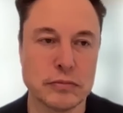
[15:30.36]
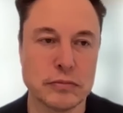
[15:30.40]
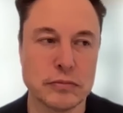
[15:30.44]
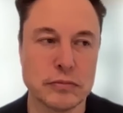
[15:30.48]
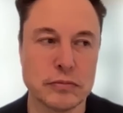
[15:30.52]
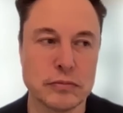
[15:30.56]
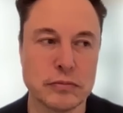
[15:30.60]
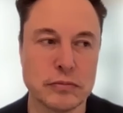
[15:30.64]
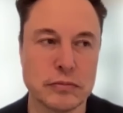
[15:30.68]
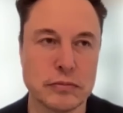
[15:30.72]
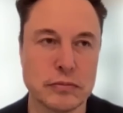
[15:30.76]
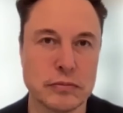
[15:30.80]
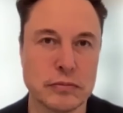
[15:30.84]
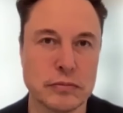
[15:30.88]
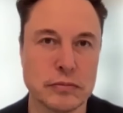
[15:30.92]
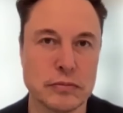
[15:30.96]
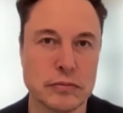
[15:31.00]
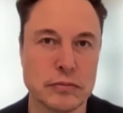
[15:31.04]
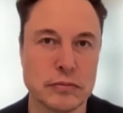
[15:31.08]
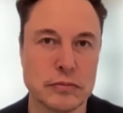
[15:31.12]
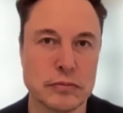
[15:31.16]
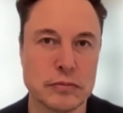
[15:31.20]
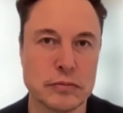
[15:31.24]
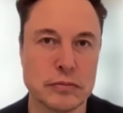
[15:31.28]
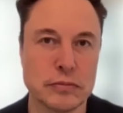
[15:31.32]

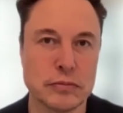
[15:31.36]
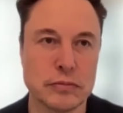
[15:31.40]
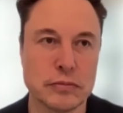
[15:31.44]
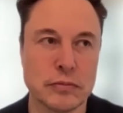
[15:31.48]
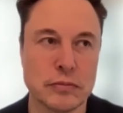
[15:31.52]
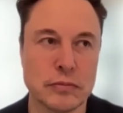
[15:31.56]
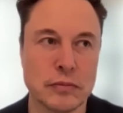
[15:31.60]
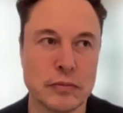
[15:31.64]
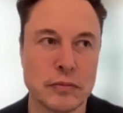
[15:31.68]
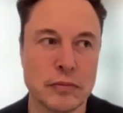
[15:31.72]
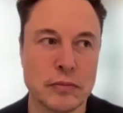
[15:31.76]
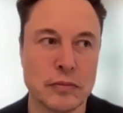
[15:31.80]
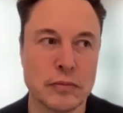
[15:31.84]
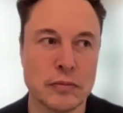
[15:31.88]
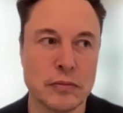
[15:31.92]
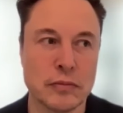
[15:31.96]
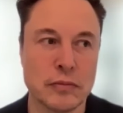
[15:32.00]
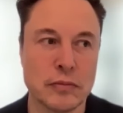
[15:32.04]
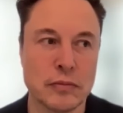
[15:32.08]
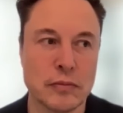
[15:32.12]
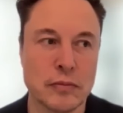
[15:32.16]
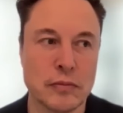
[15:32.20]
(no one is talking)